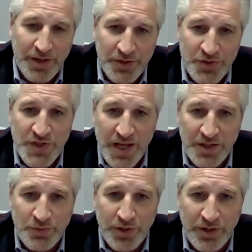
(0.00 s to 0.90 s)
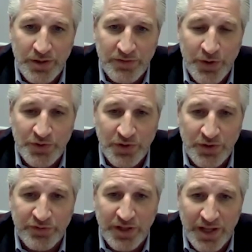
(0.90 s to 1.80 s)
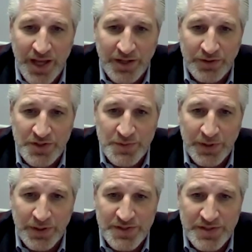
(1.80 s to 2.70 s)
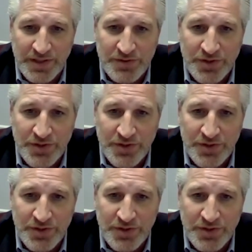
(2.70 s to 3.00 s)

understand what our folks on the front line are experiencing.